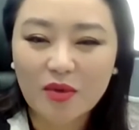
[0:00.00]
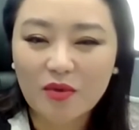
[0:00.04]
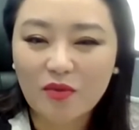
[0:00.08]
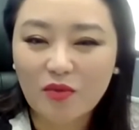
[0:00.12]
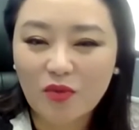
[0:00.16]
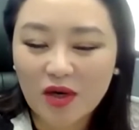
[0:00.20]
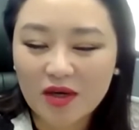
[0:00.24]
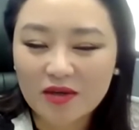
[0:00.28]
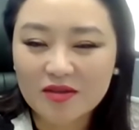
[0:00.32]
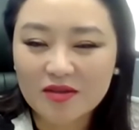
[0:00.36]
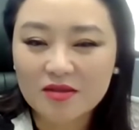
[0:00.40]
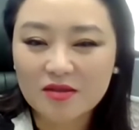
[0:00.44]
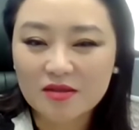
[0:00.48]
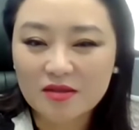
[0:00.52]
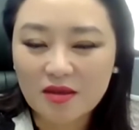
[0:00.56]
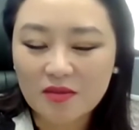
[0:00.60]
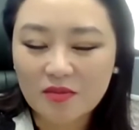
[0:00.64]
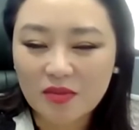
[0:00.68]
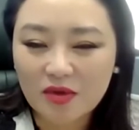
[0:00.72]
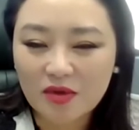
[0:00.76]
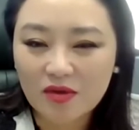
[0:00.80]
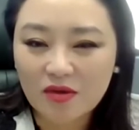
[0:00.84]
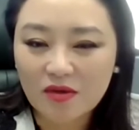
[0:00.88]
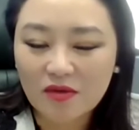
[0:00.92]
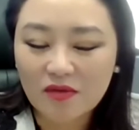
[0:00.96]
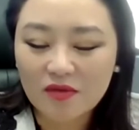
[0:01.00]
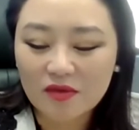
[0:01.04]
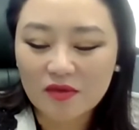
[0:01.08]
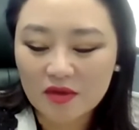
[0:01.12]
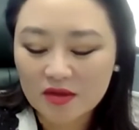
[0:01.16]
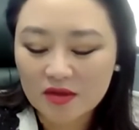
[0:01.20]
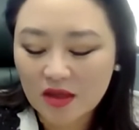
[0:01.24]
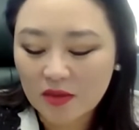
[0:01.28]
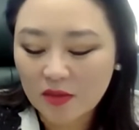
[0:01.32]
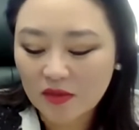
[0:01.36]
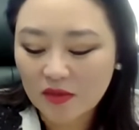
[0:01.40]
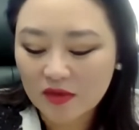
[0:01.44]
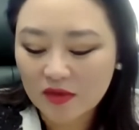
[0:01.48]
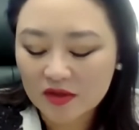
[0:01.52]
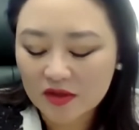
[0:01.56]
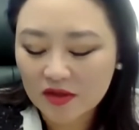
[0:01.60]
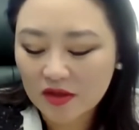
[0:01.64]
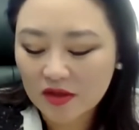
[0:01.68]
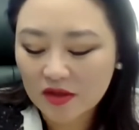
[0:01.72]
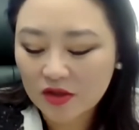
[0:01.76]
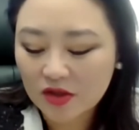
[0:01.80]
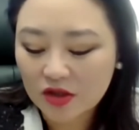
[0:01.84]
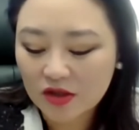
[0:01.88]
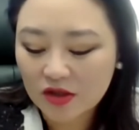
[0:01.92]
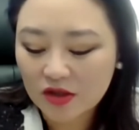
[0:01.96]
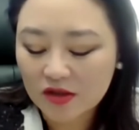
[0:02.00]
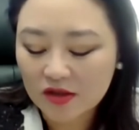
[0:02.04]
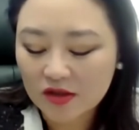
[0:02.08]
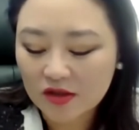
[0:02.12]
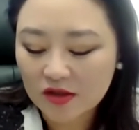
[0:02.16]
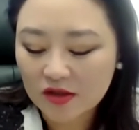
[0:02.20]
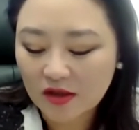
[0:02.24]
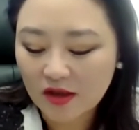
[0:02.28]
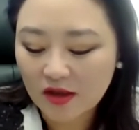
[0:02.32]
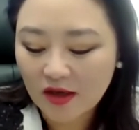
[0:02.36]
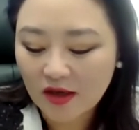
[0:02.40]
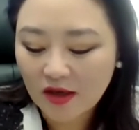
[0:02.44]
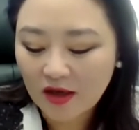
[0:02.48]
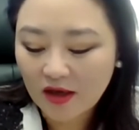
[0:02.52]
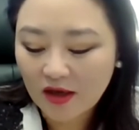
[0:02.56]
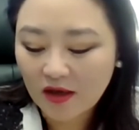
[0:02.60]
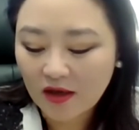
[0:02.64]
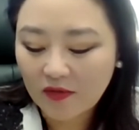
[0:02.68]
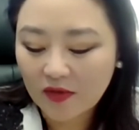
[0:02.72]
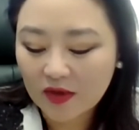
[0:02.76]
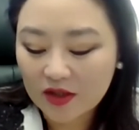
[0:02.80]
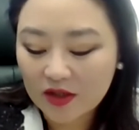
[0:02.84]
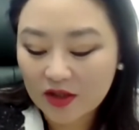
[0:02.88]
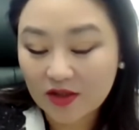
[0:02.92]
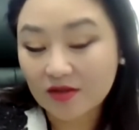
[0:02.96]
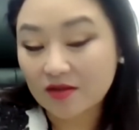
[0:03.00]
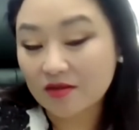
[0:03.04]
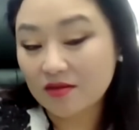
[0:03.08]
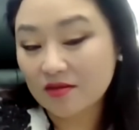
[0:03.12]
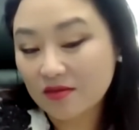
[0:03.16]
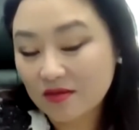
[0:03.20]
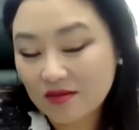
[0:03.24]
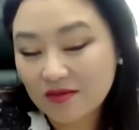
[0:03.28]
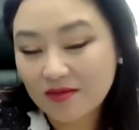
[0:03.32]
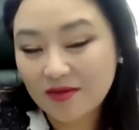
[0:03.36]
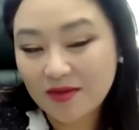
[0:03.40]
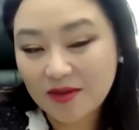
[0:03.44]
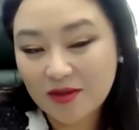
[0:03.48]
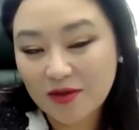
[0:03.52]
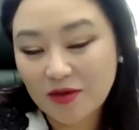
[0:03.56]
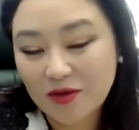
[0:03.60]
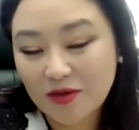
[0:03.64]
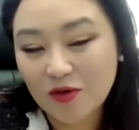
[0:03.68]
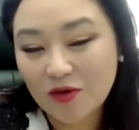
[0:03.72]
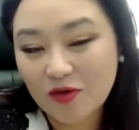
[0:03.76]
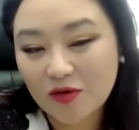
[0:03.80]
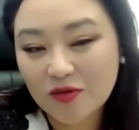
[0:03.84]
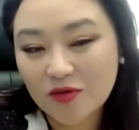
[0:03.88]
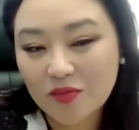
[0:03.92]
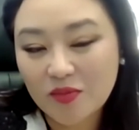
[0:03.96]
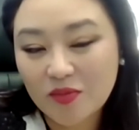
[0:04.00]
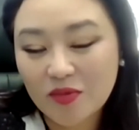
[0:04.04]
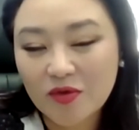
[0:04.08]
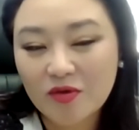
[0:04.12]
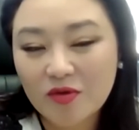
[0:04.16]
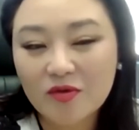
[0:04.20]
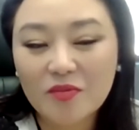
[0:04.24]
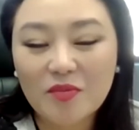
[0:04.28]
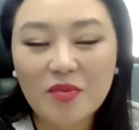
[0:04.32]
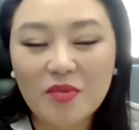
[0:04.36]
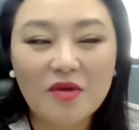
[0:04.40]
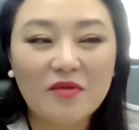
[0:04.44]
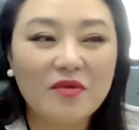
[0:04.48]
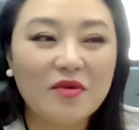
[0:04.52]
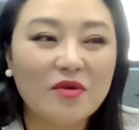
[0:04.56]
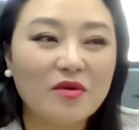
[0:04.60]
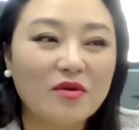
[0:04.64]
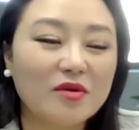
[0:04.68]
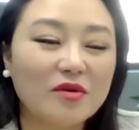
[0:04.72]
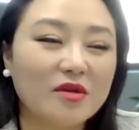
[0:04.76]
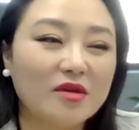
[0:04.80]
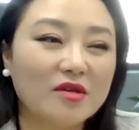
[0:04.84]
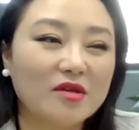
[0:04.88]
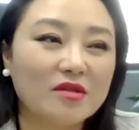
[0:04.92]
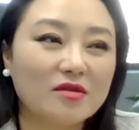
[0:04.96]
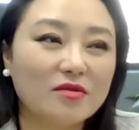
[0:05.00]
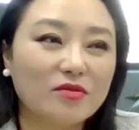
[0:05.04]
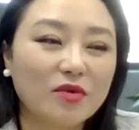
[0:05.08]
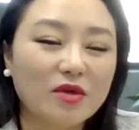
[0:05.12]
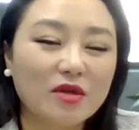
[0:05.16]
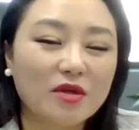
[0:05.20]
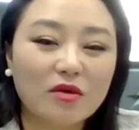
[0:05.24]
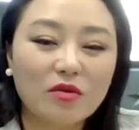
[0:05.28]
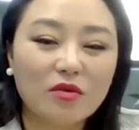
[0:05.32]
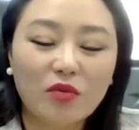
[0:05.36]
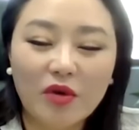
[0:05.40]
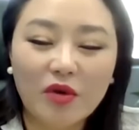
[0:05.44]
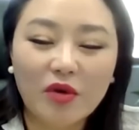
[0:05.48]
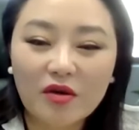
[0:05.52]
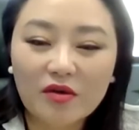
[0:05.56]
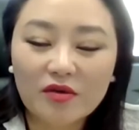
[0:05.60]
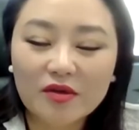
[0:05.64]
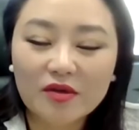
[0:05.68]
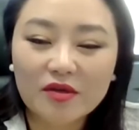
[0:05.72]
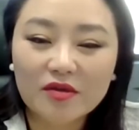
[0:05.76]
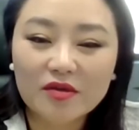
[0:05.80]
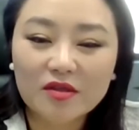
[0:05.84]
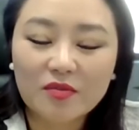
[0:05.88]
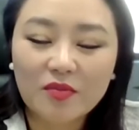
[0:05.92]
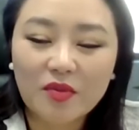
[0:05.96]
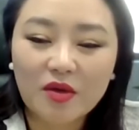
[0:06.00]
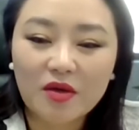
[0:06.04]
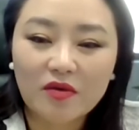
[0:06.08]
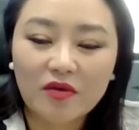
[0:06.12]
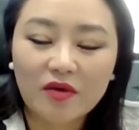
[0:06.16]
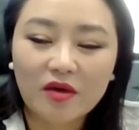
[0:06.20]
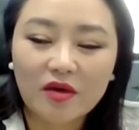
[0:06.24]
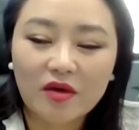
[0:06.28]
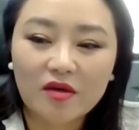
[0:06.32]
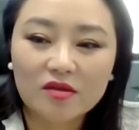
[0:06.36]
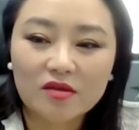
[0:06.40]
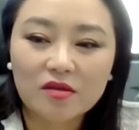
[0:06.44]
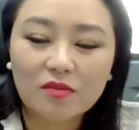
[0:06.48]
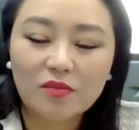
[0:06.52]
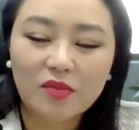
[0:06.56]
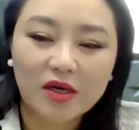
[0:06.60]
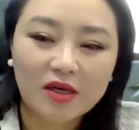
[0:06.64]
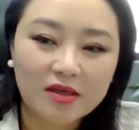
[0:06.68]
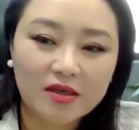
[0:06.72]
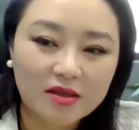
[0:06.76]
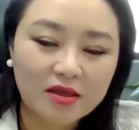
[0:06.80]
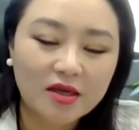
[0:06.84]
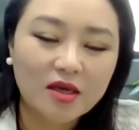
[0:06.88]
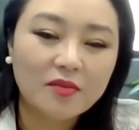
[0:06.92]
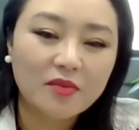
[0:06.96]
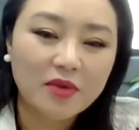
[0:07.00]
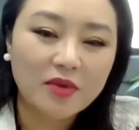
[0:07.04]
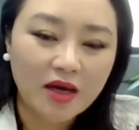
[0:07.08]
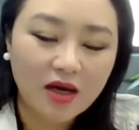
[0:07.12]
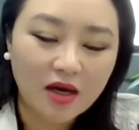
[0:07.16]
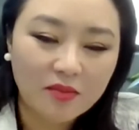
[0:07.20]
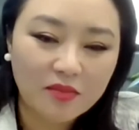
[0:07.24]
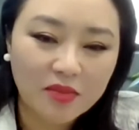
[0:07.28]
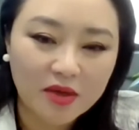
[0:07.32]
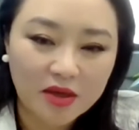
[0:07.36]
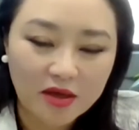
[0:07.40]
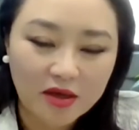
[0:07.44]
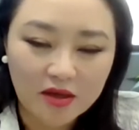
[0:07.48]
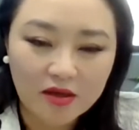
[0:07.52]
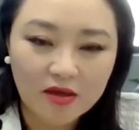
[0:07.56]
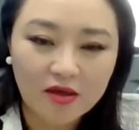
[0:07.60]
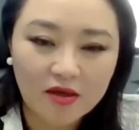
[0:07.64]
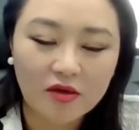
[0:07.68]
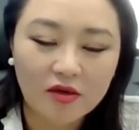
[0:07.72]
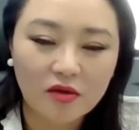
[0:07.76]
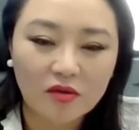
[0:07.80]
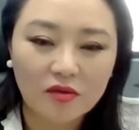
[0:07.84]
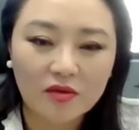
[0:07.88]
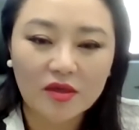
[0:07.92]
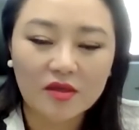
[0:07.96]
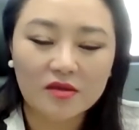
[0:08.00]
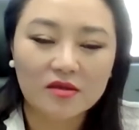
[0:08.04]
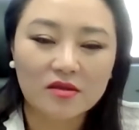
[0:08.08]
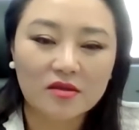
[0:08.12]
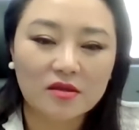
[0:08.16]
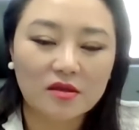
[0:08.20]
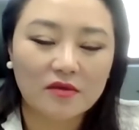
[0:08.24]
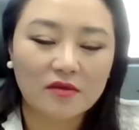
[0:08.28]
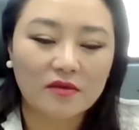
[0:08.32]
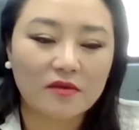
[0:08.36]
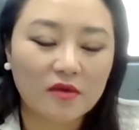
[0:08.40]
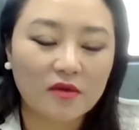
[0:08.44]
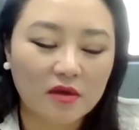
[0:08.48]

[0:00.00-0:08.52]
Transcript: one example of some of the sessions, which could be viewed as a really weird experience, but it kept happening, and so